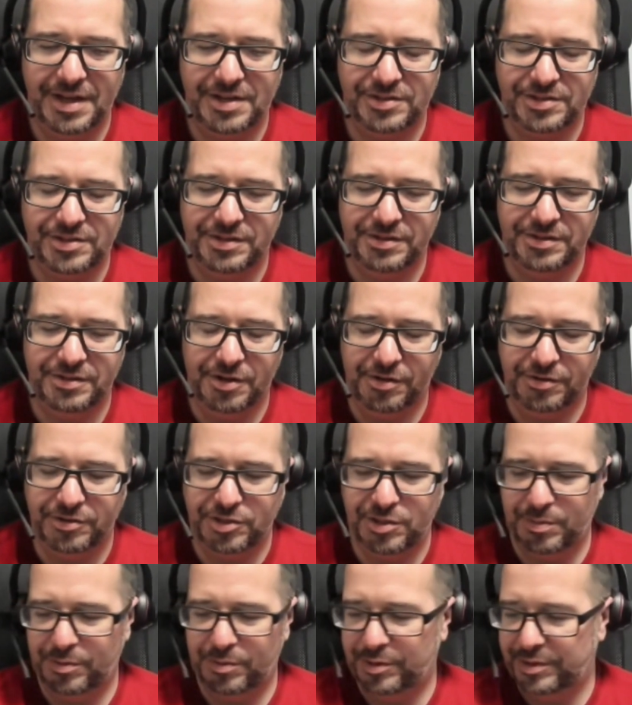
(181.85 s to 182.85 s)
as
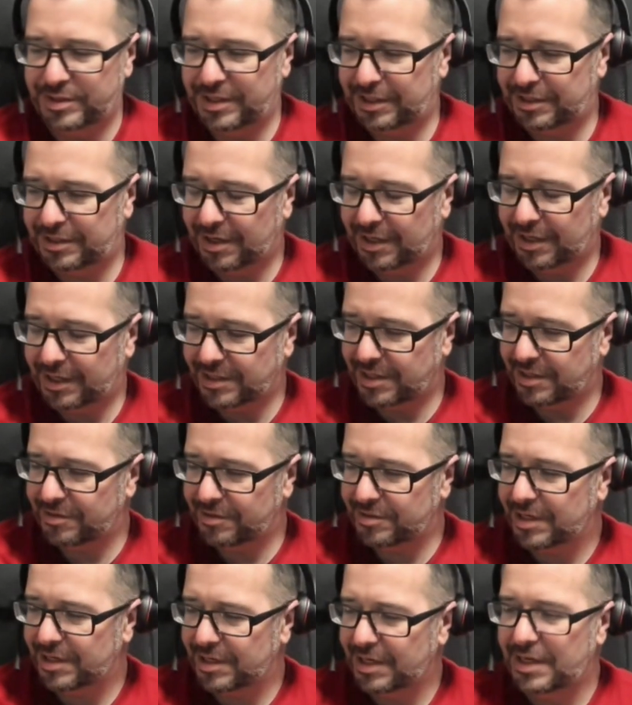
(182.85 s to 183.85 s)
knowledgeable with TikTok as
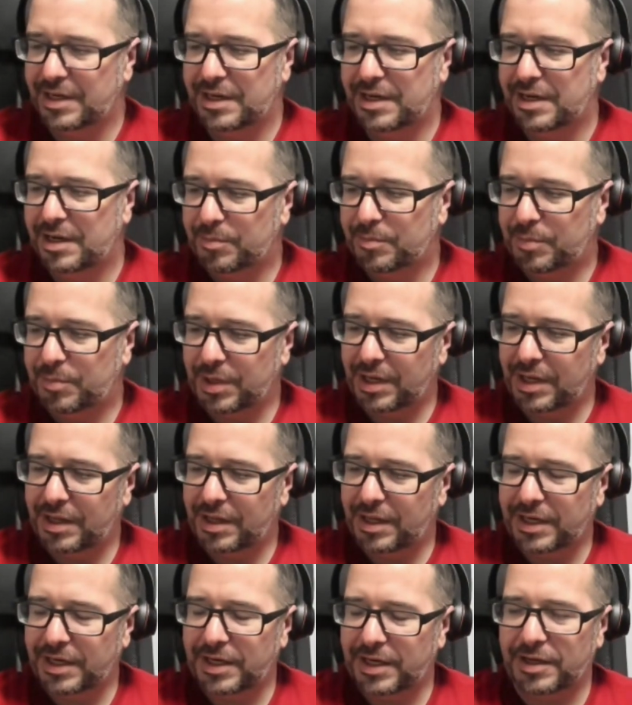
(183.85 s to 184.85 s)
others, but
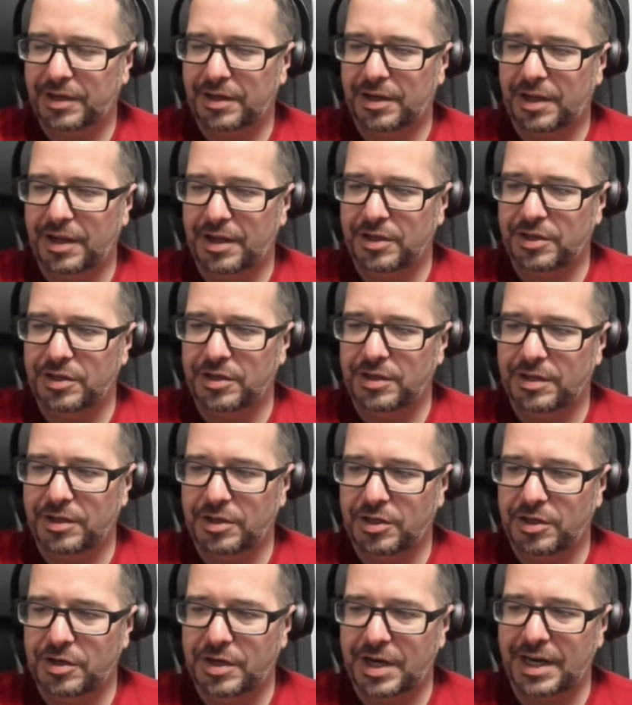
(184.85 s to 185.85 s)
like,
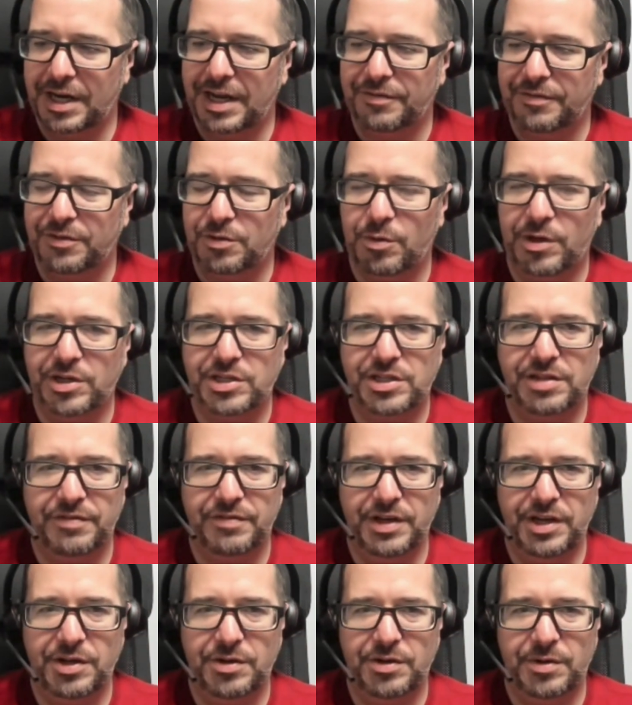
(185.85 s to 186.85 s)
you kind of have to watch
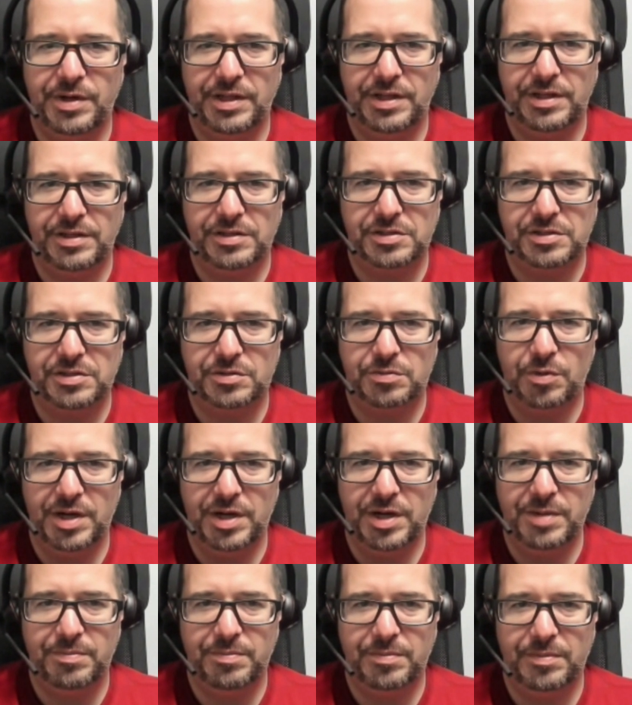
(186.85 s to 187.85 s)
the video and then
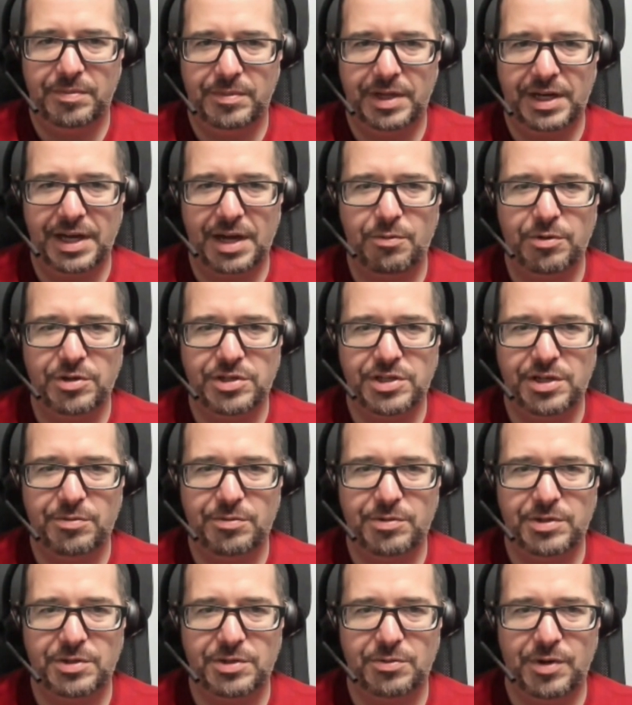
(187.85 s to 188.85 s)
swipe. Like, I wish
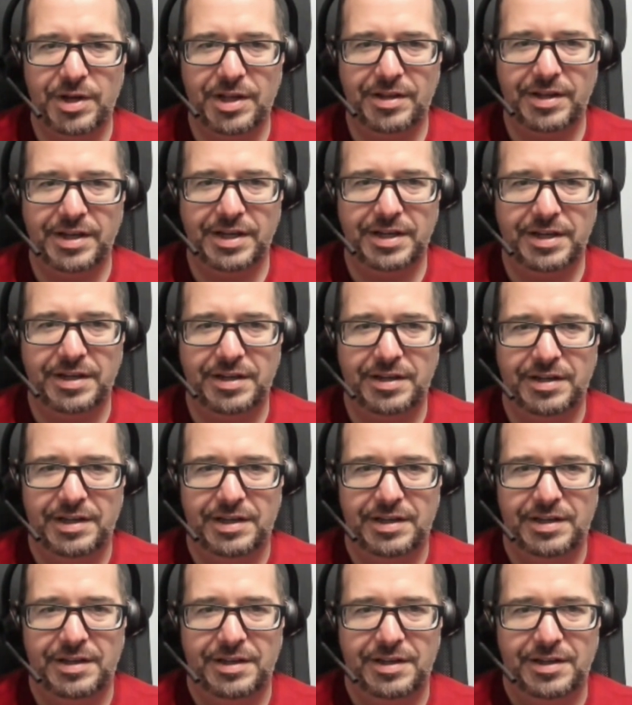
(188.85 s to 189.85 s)
there was a way like,
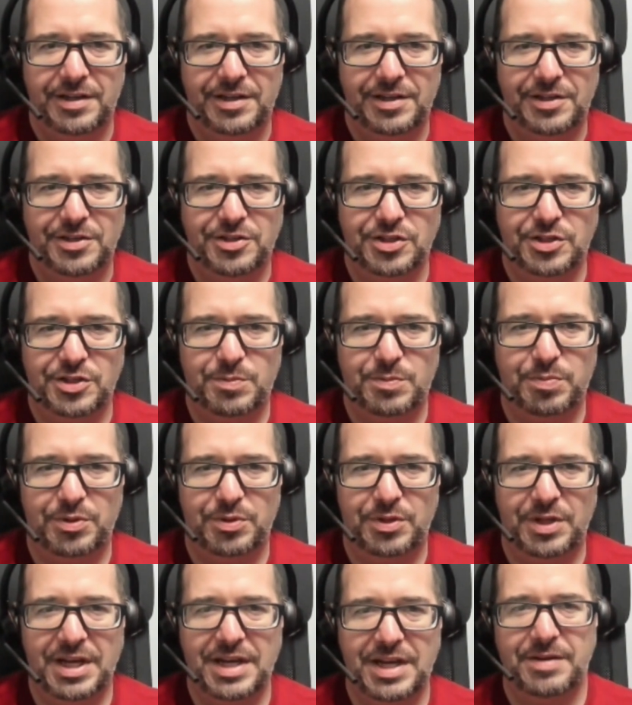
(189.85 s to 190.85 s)
just
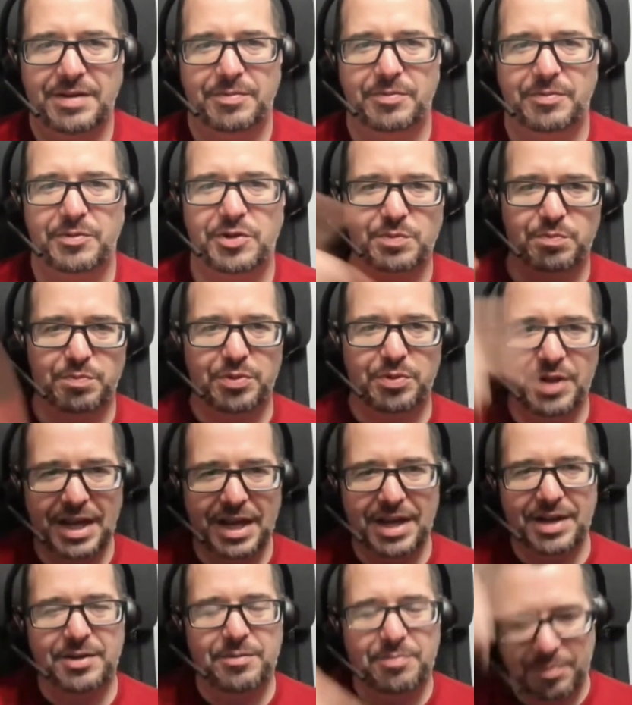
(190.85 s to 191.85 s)
play, just
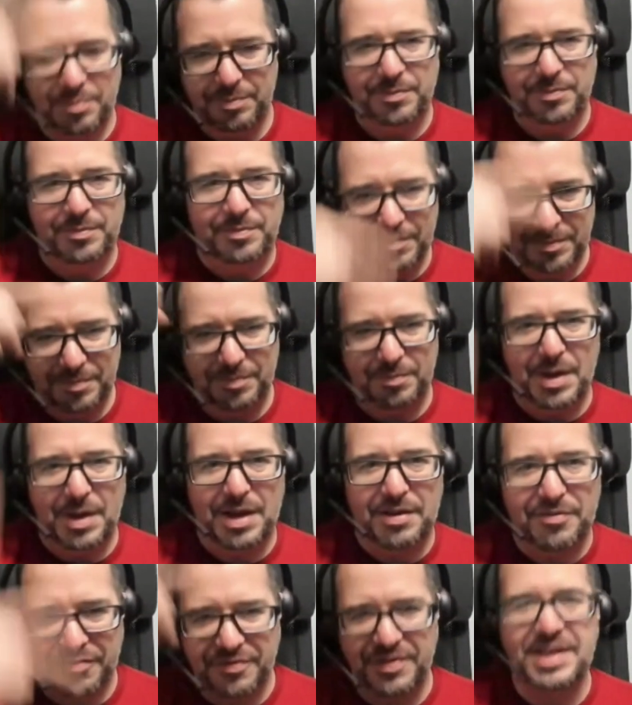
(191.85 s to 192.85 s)
play
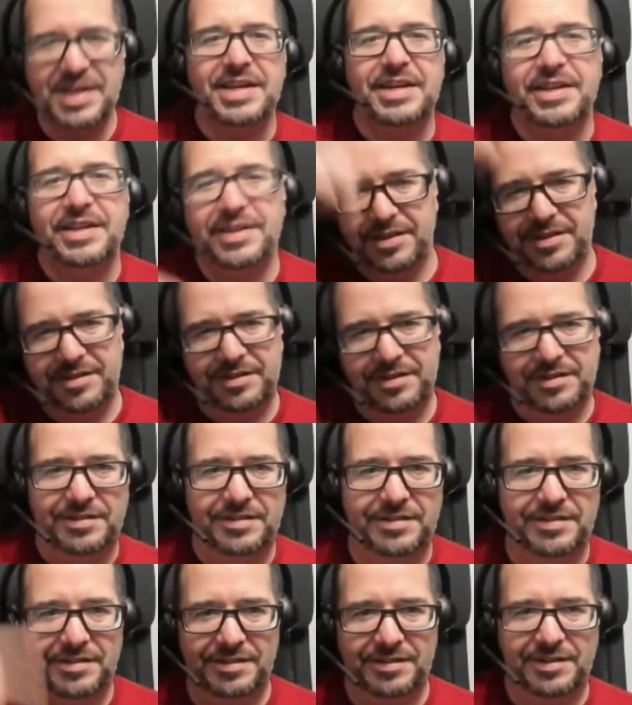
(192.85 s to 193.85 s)
my feed,
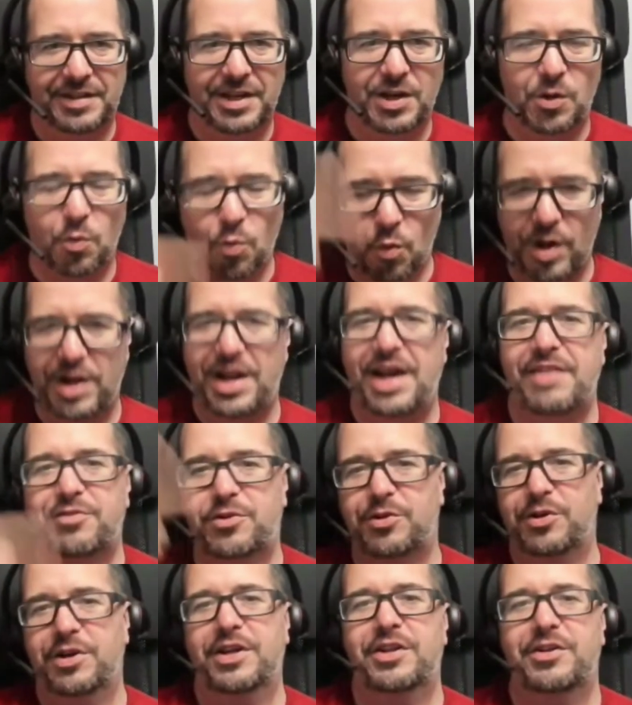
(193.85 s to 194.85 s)
like one
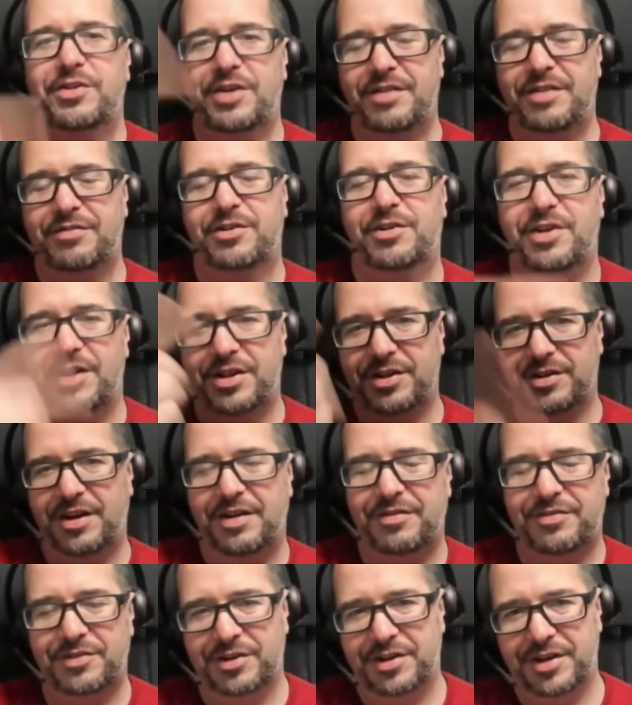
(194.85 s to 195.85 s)
after another, after another,
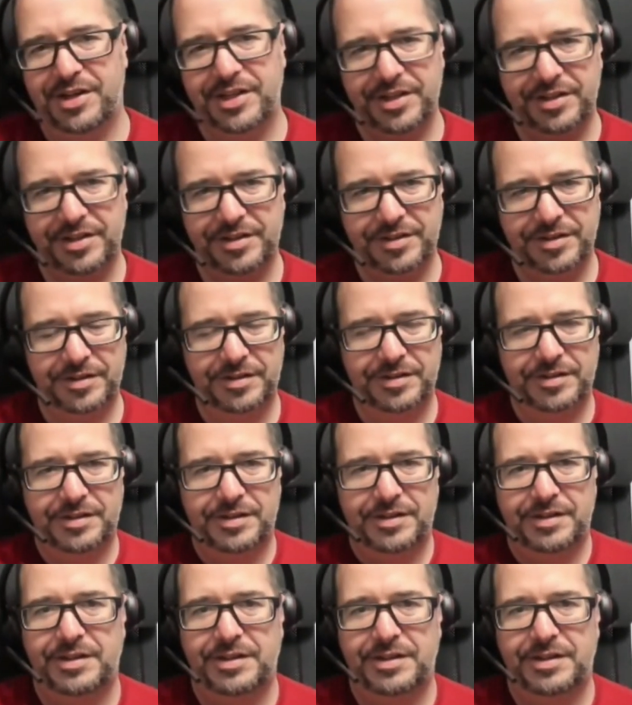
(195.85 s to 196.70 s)
after another,